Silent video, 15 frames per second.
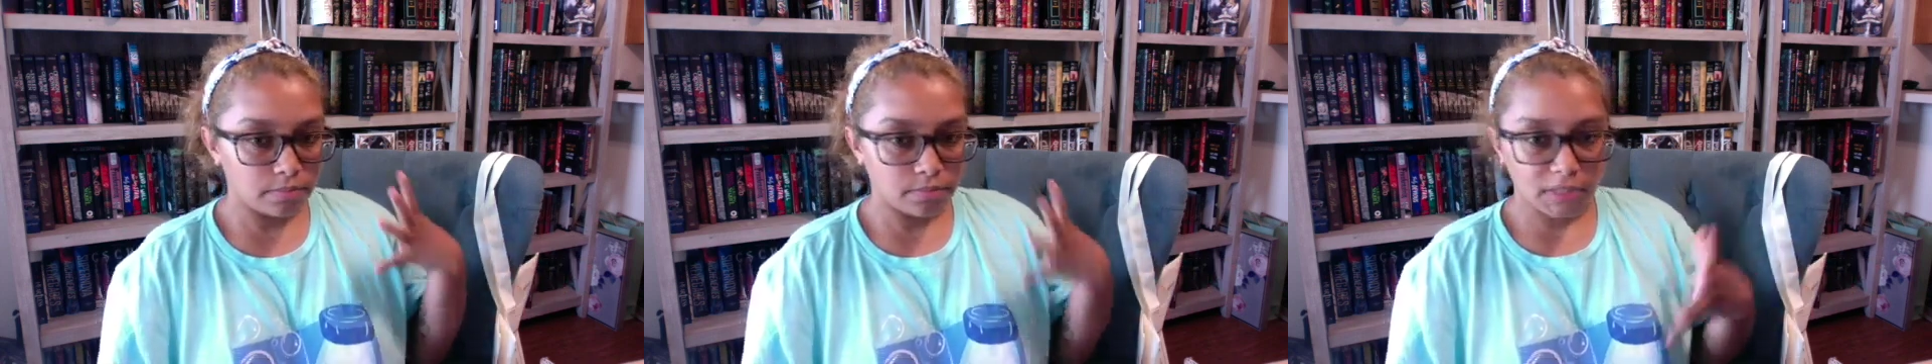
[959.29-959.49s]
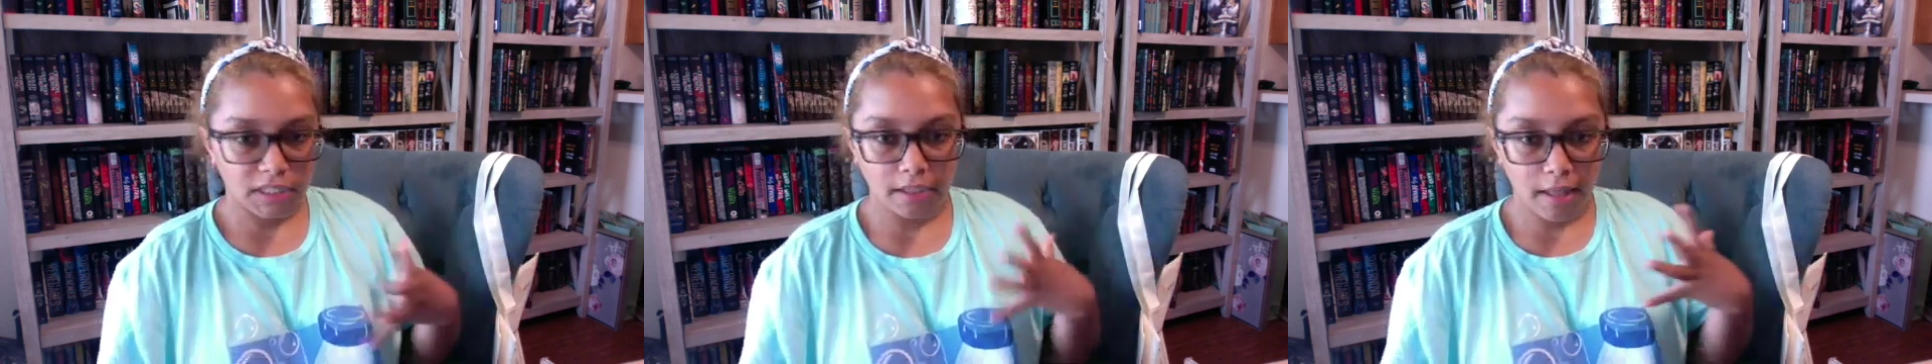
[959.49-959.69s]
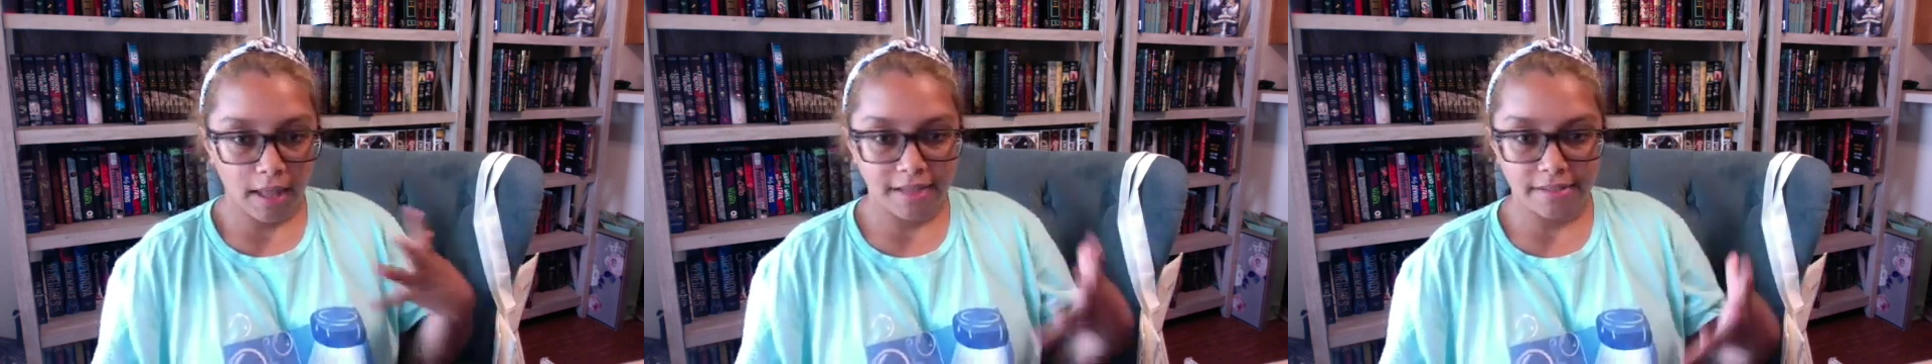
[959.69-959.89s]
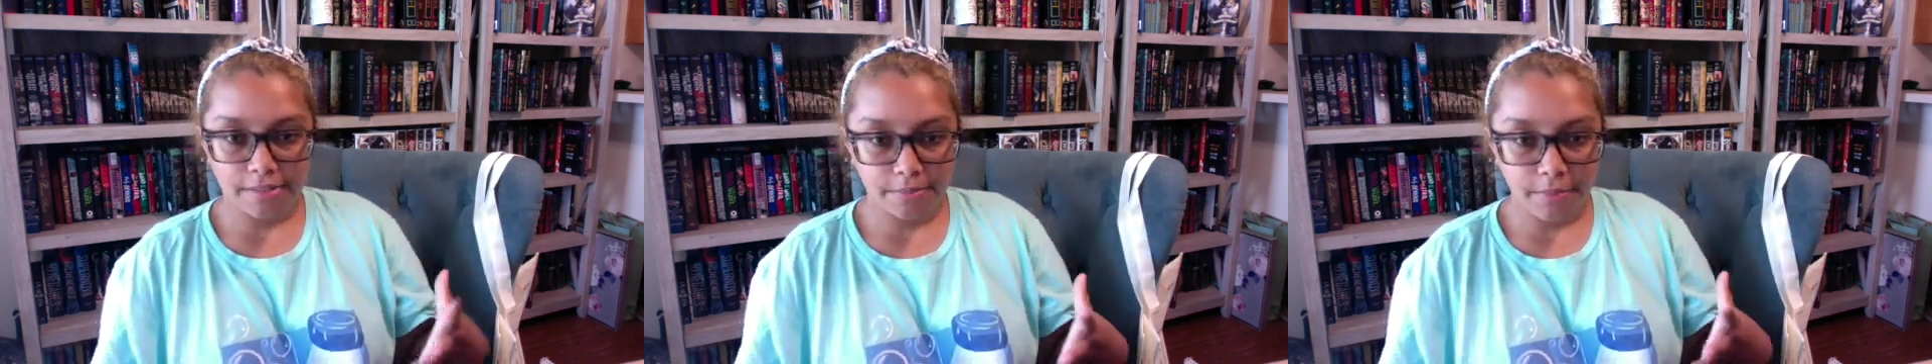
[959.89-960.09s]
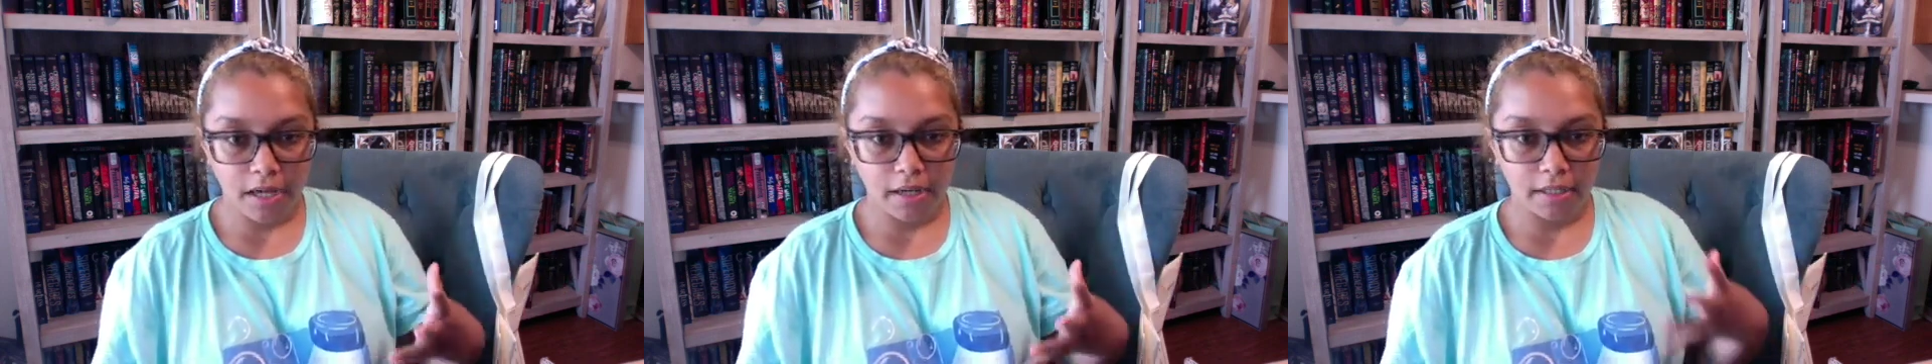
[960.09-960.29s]
glass
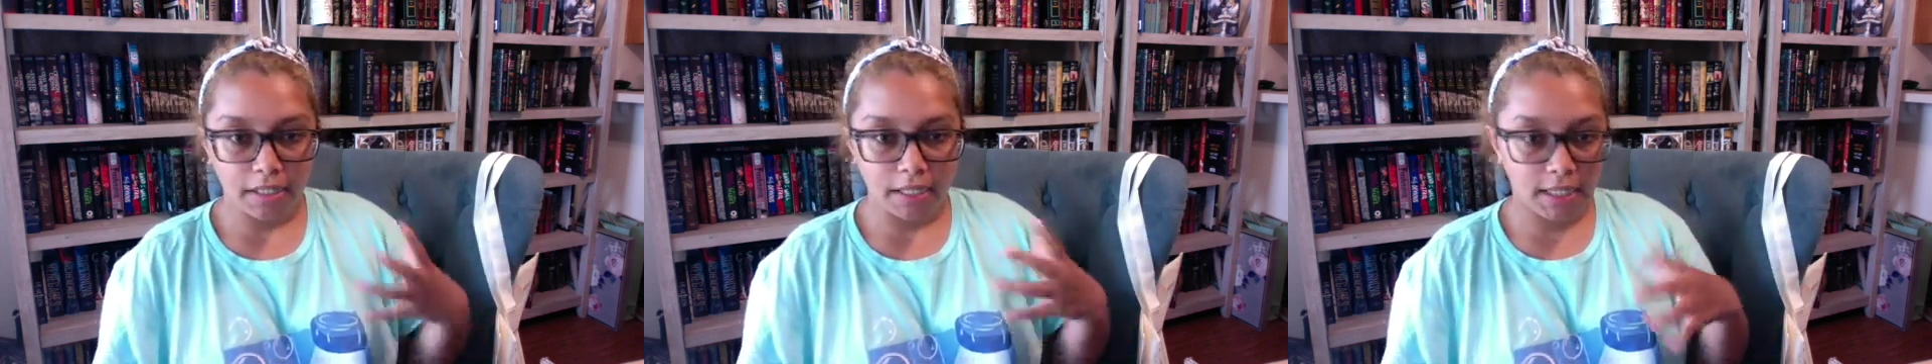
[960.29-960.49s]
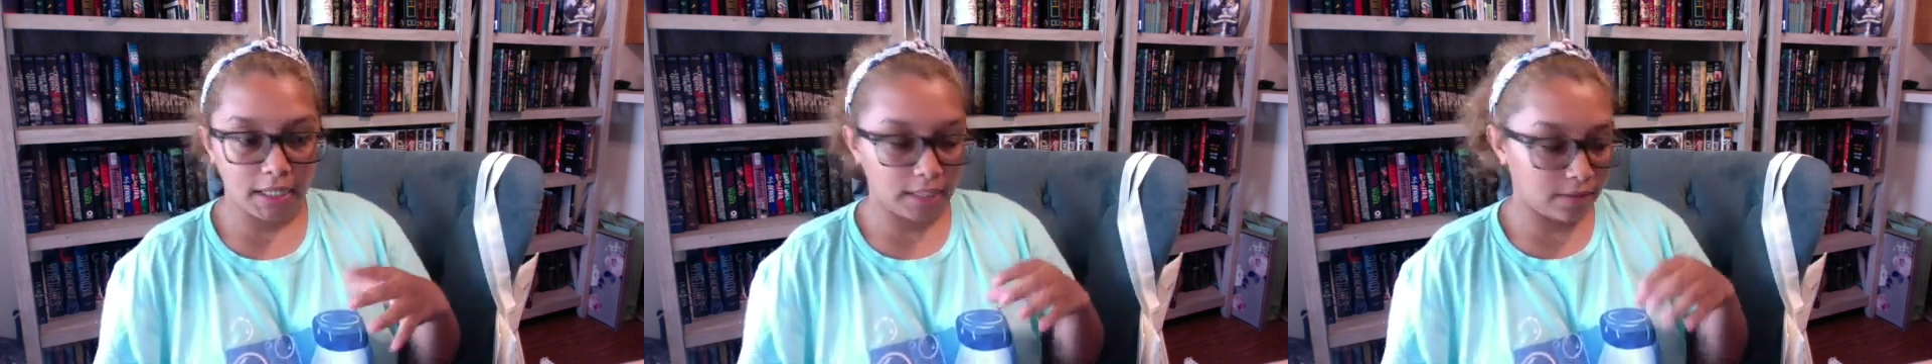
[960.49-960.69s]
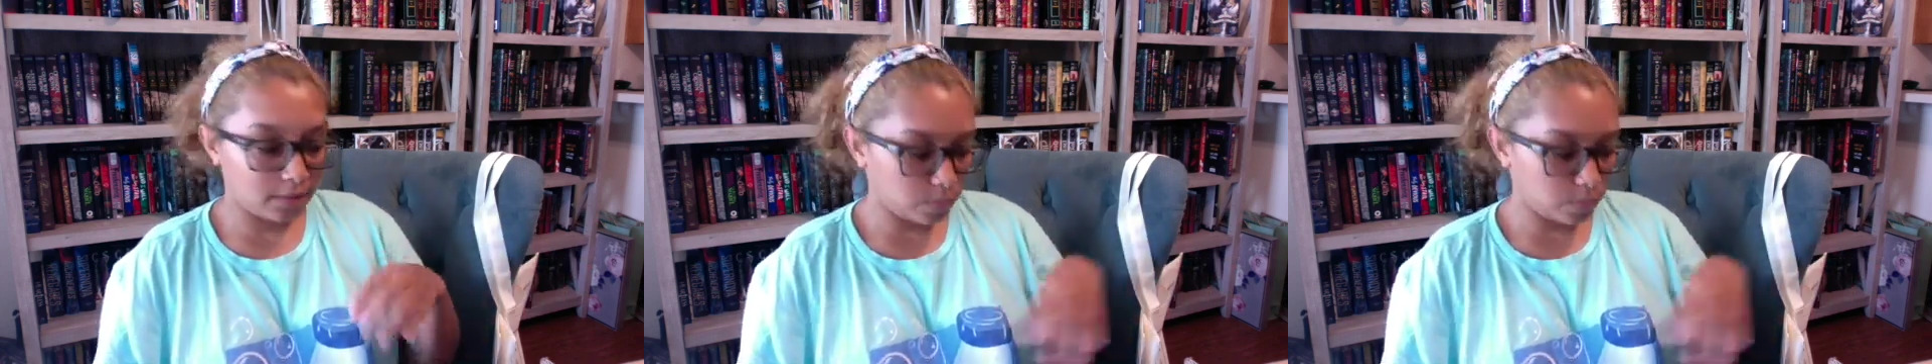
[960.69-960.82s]
mug in